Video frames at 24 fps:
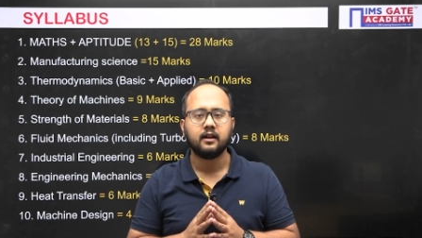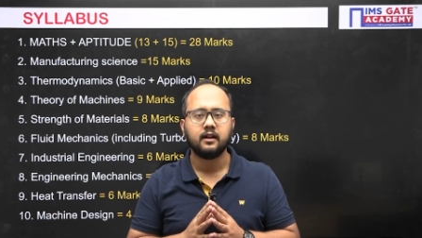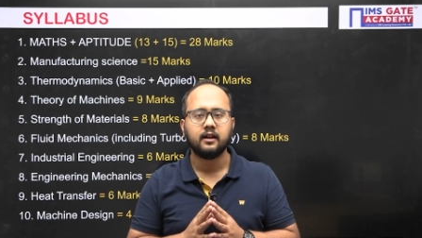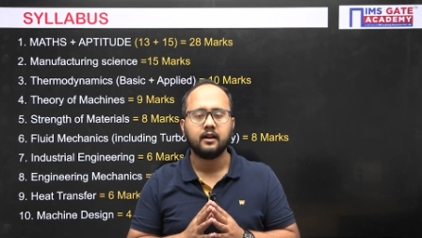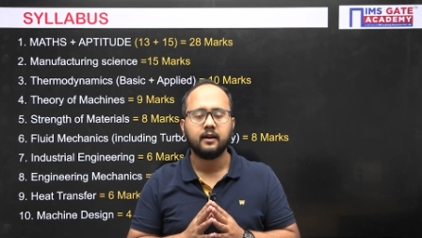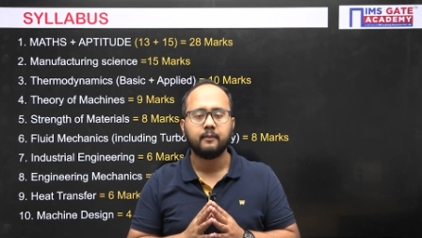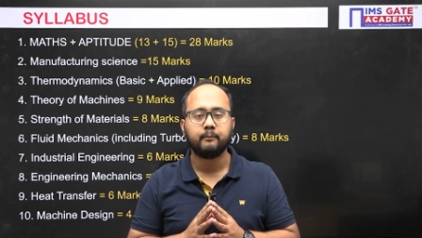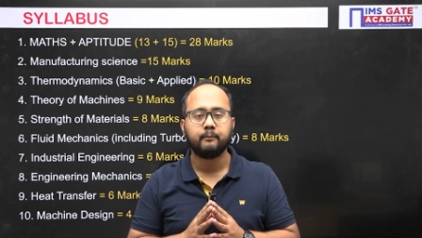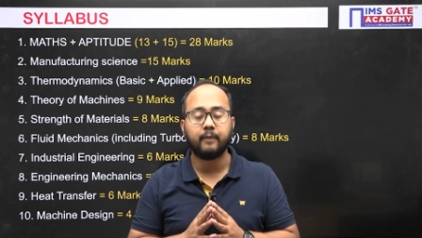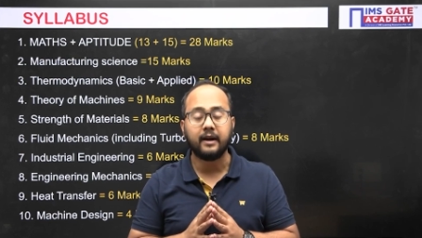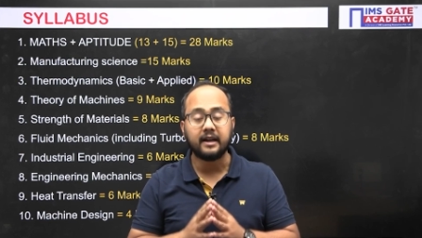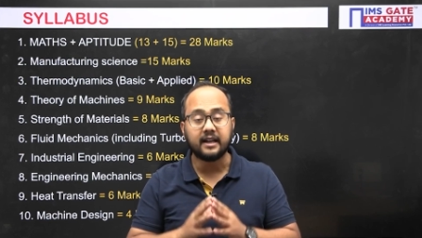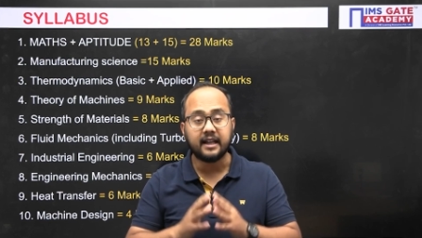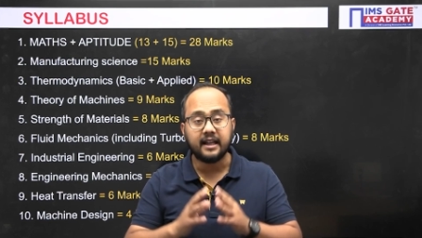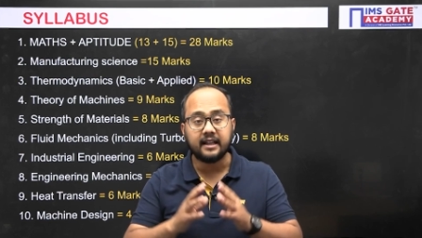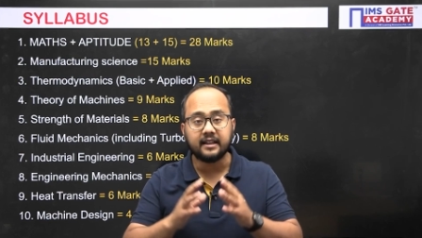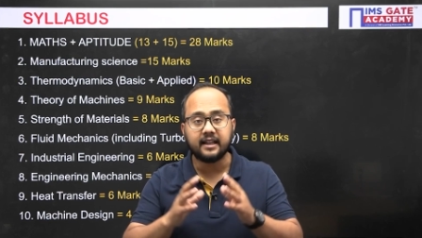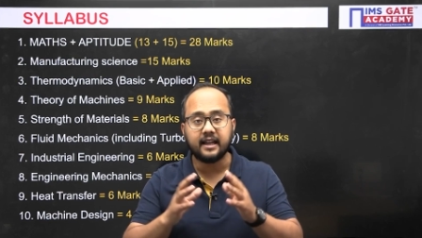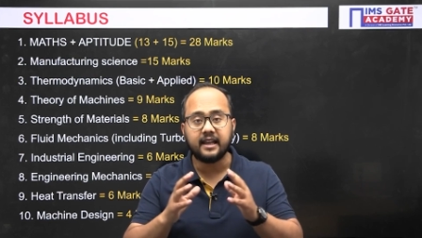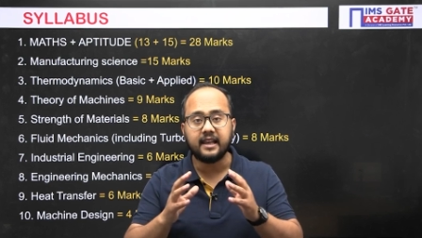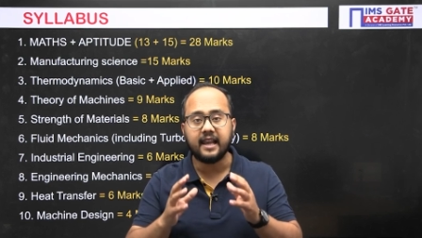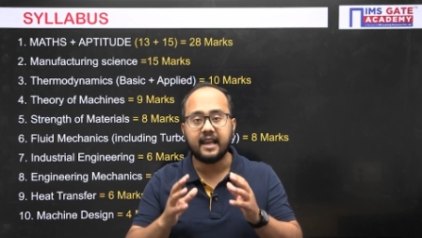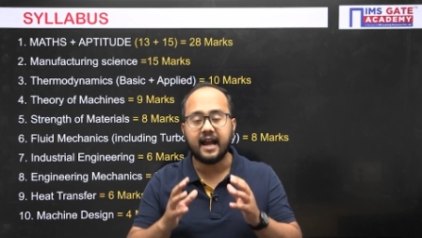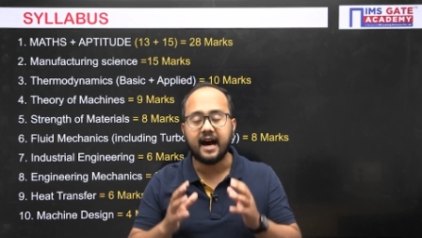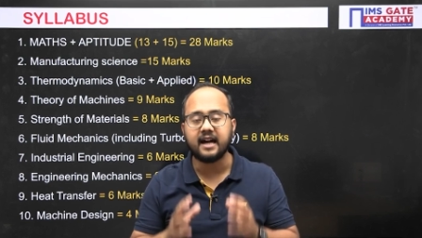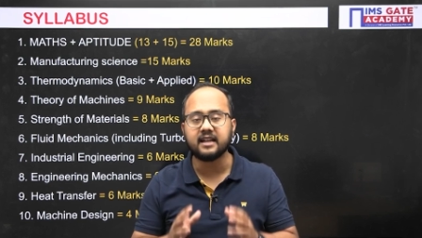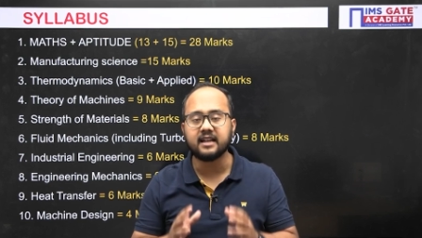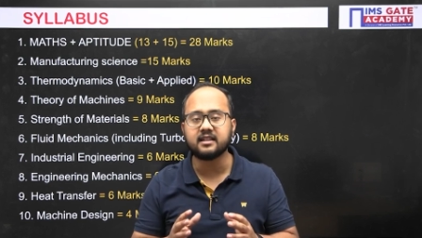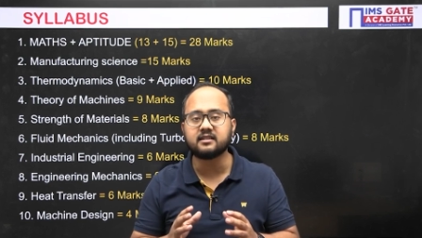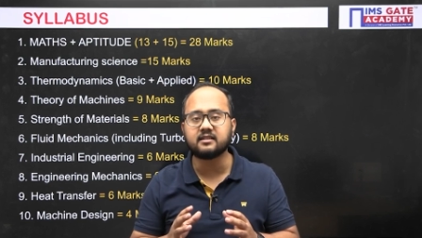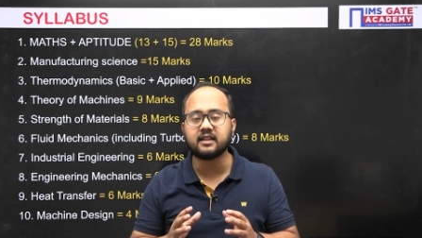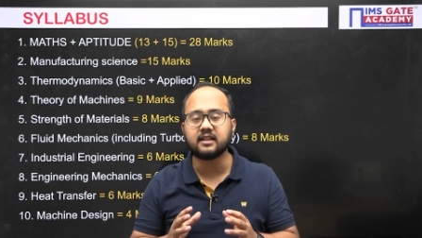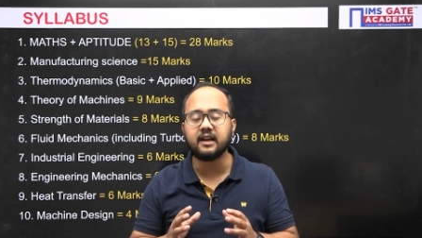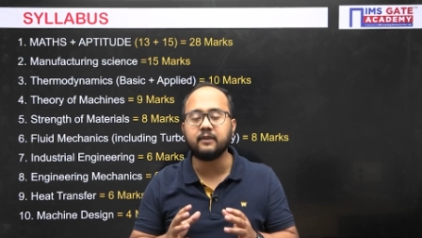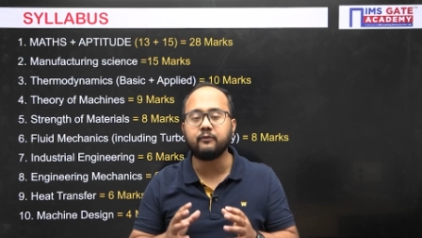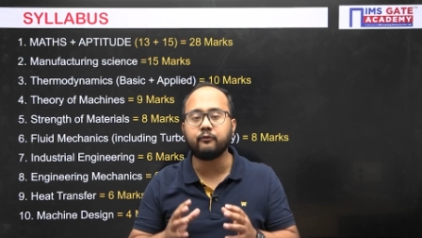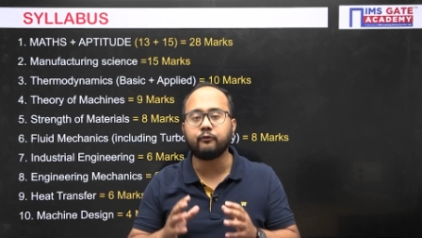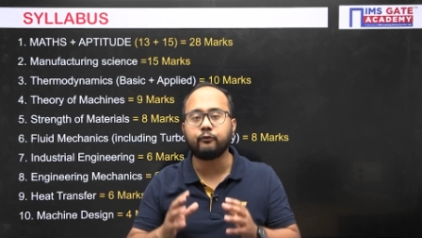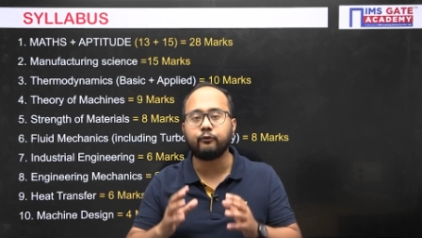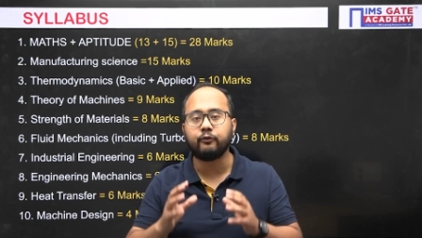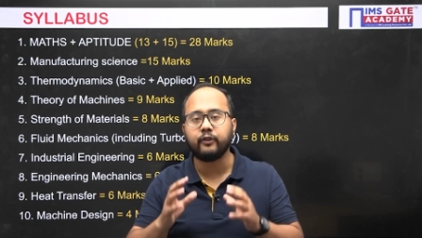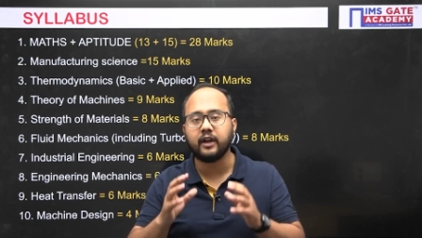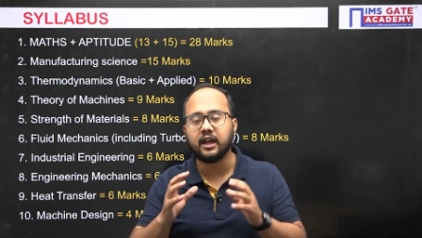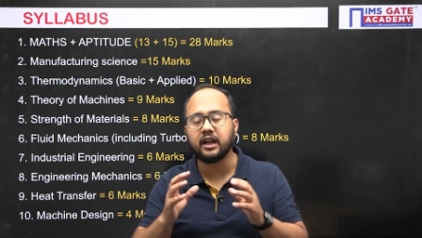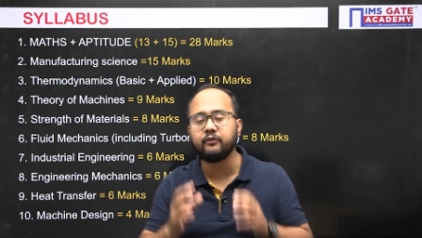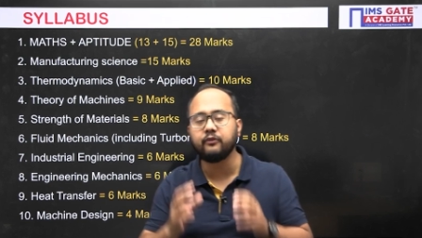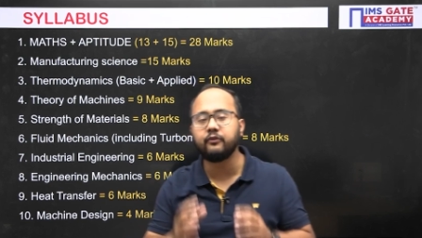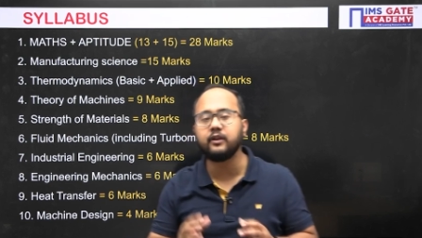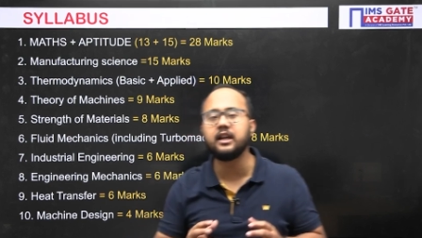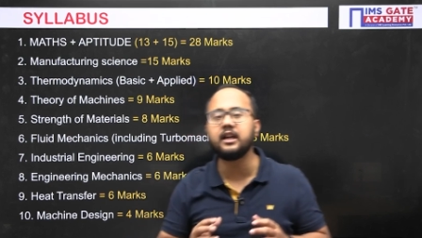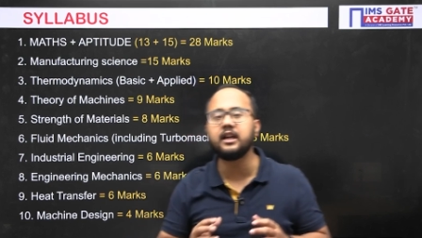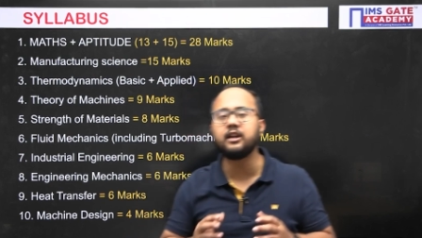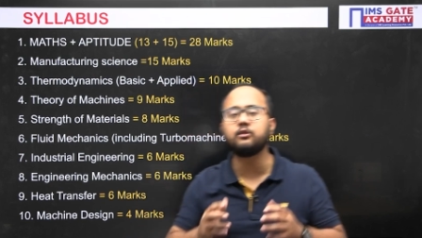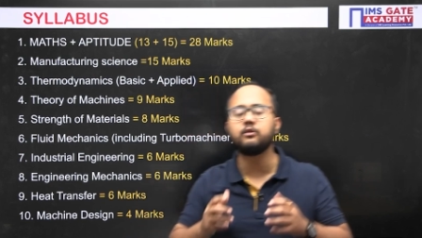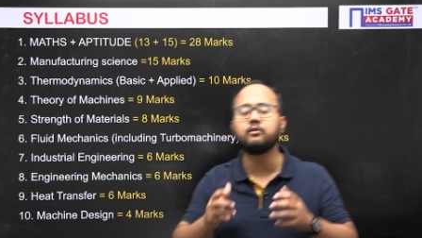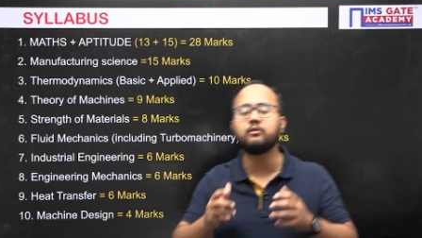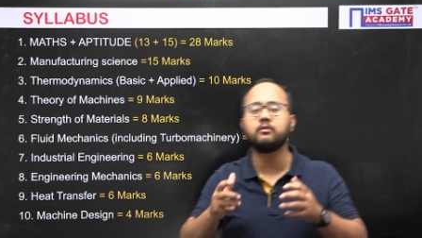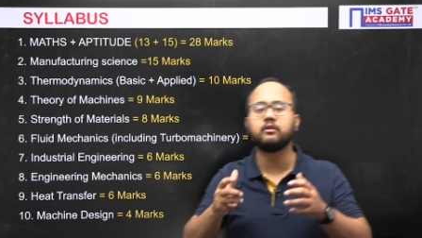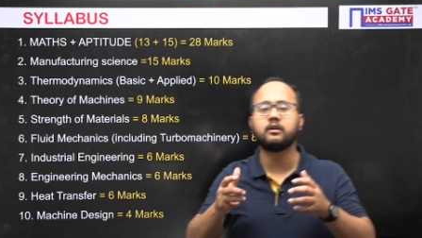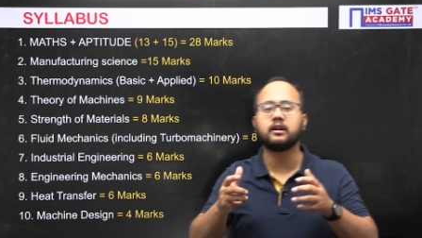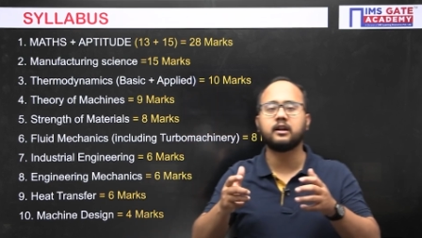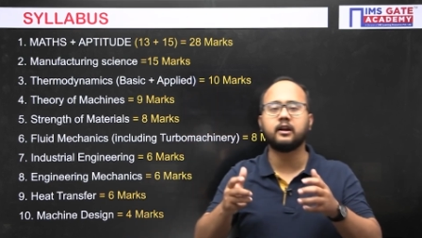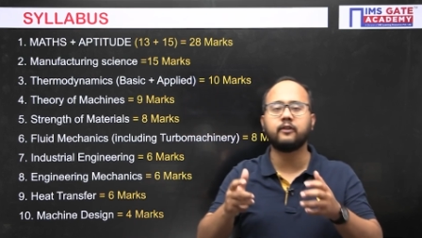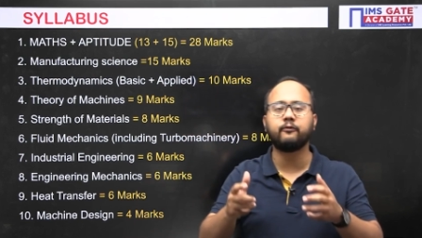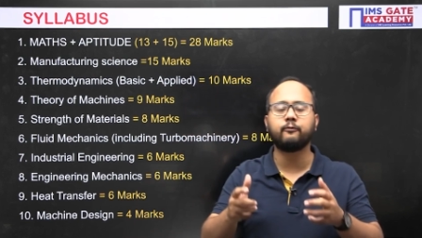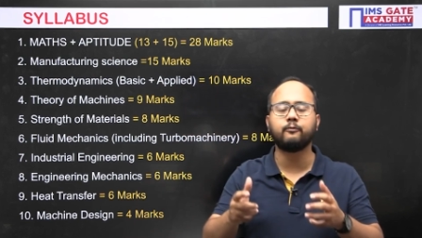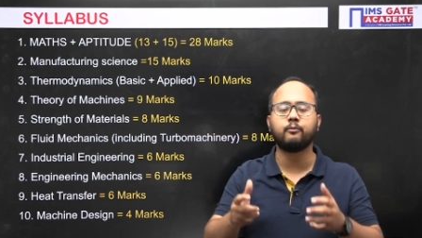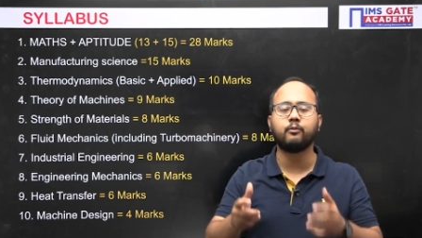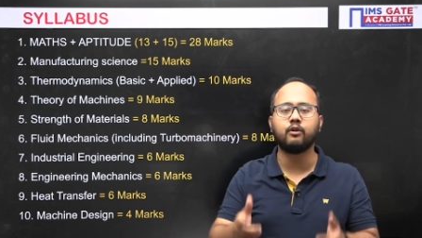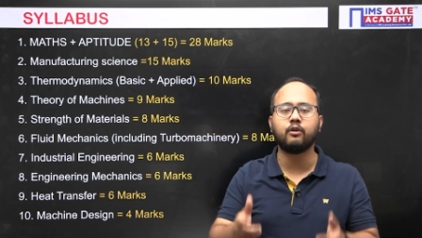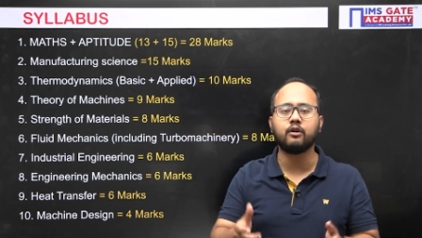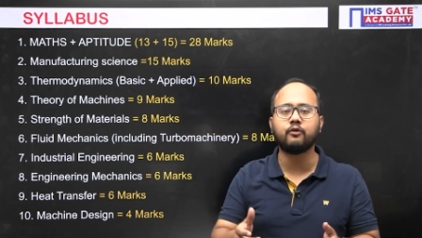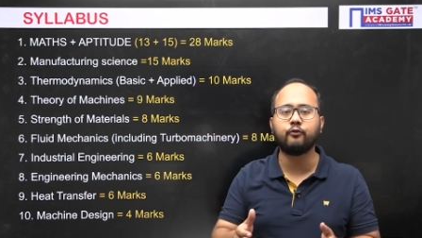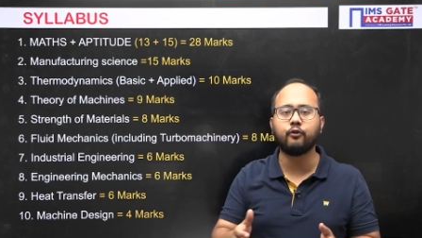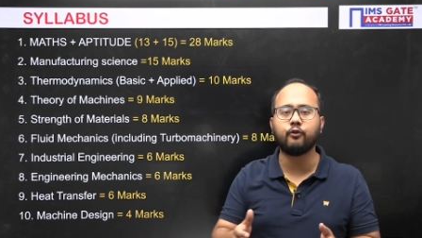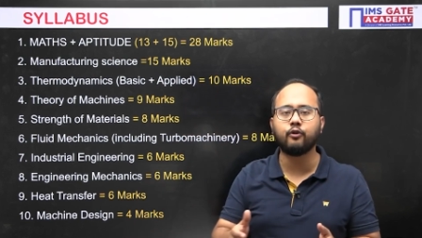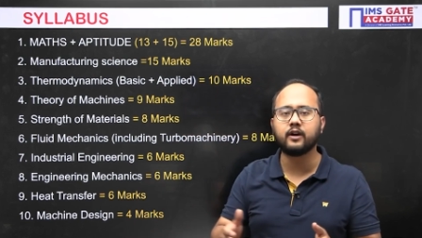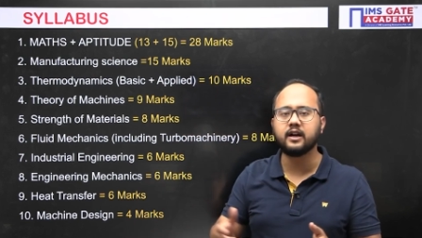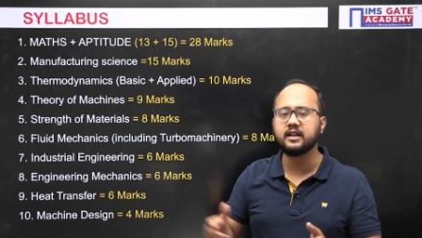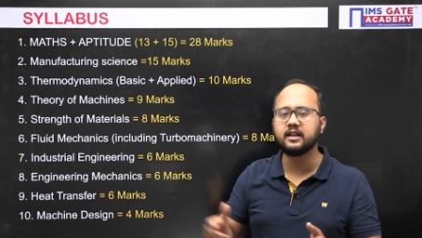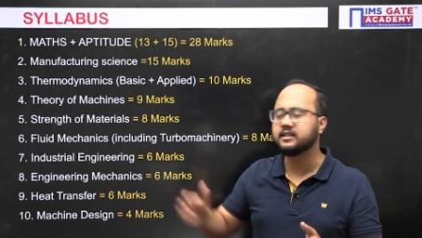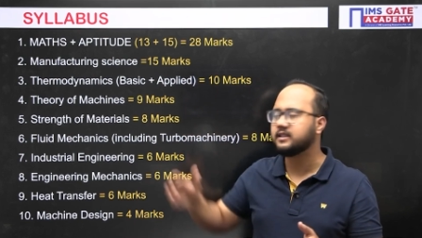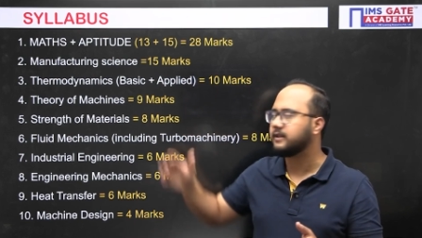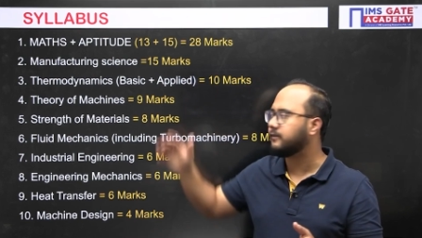But in the last time where we need to give more focus,